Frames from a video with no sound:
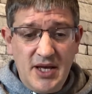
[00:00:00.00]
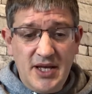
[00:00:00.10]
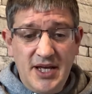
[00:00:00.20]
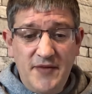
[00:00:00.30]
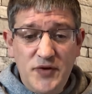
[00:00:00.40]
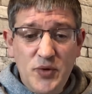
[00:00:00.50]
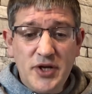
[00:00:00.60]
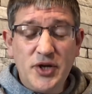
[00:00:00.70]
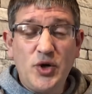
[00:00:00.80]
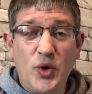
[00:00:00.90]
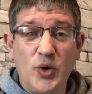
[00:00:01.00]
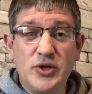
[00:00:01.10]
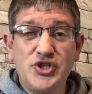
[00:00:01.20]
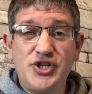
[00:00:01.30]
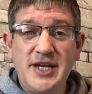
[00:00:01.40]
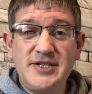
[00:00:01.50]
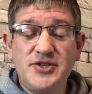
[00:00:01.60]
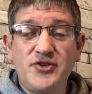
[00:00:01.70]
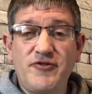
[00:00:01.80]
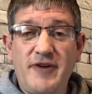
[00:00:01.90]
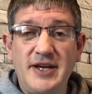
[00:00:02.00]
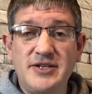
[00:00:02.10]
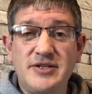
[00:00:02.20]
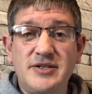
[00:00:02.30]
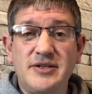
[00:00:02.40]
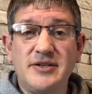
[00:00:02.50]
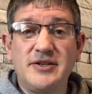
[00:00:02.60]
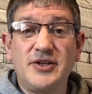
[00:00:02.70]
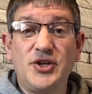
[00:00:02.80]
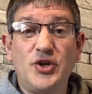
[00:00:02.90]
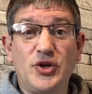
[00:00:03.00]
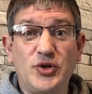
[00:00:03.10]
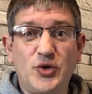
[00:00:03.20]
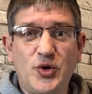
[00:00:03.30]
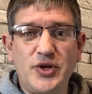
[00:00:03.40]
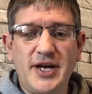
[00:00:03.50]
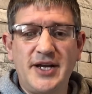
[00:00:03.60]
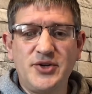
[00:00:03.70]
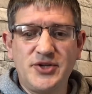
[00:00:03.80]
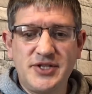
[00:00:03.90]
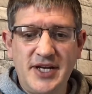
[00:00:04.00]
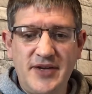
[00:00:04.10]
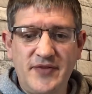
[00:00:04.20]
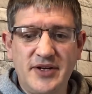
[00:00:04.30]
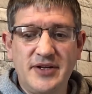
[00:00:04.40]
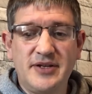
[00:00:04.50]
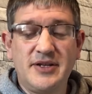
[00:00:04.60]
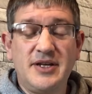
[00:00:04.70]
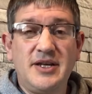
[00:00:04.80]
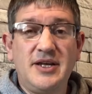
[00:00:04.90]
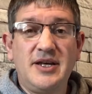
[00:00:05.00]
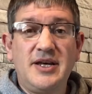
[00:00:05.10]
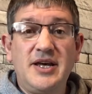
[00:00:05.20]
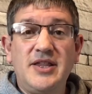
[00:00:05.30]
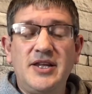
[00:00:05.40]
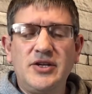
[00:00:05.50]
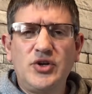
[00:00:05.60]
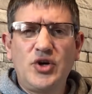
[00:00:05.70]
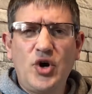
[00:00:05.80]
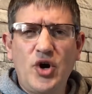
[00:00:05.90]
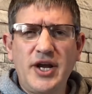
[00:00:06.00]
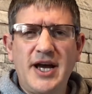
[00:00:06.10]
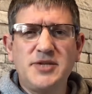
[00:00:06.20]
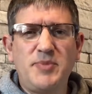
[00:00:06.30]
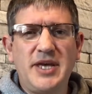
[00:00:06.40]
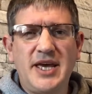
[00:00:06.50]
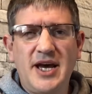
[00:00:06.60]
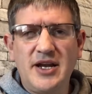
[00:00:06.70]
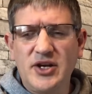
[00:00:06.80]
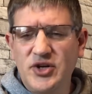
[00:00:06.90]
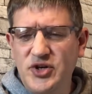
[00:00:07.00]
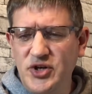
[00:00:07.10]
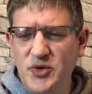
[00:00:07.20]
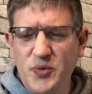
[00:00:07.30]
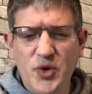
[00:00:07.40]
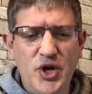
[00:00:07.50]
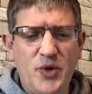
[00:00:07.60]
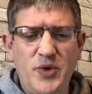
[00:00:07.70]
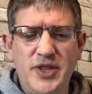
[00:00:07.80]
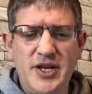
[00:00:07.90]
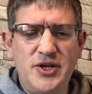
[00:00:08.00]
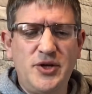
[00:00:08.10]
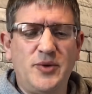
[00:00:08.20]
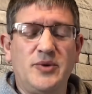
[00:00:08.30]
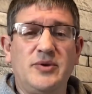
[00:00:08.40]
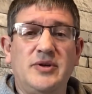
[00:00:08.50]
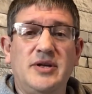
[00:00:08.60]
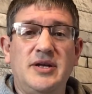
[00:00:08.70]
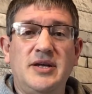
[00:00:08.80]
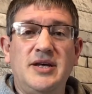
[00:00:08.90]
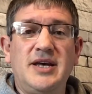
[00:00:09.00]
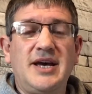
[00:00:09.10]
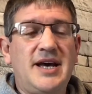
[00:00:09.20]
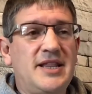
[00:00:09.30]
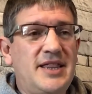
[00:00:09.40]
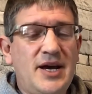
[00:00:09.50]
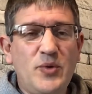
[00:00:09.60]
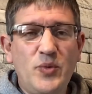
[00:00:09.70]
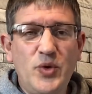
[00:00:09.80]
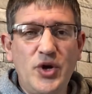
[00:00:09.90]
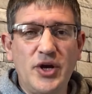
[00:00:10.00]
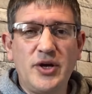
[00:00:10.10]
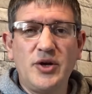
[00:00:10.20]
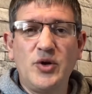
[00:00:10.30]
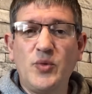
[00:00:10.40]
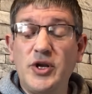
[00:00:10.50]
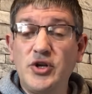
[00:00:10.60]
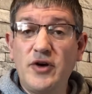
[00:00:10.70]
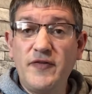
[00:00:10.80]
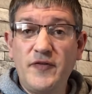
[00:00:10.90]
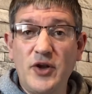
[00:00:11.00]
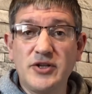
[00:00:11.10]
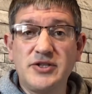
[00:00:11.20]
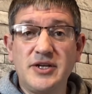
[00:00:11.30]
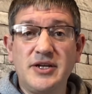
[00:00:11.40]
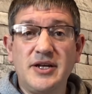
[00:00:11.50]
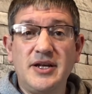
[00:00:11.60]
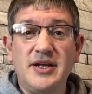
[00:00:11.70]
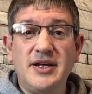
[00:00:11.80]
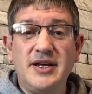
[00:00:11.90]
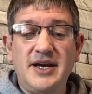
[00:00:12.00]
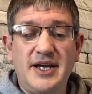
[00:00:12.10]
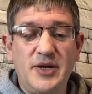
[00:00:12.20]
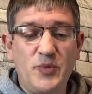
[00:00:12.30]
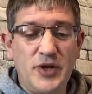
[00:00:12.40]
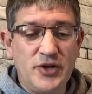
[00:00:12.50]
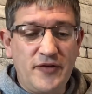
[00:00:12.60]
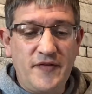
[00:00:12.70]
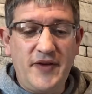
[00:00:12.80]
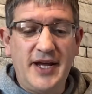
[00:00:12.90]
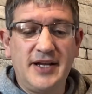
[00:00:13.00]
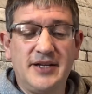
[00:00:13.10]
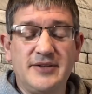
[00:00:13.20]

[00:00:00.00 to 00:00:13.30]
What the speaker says: If you can call Jesus Christ your Lord and your Saviour, then God has begun a good work within you, and that work will not falter and it will not fail.